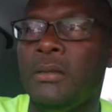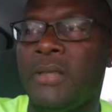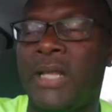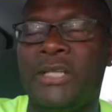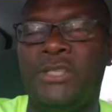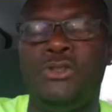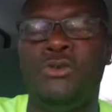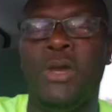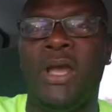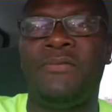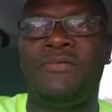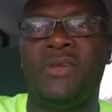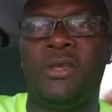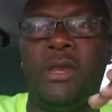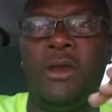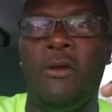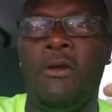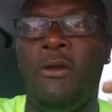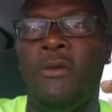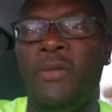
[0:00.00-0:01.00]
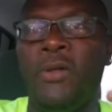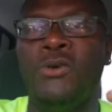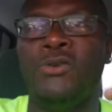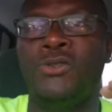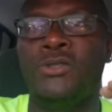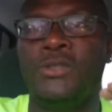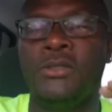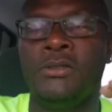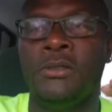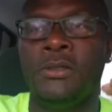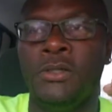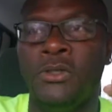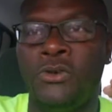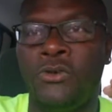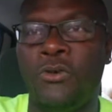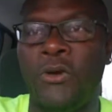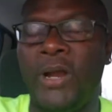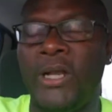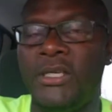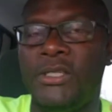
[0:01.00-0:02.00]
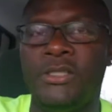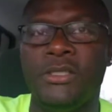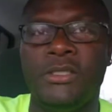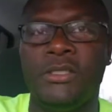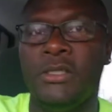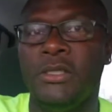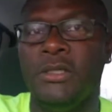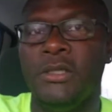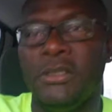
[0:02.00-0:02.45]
that you have to carry those traits.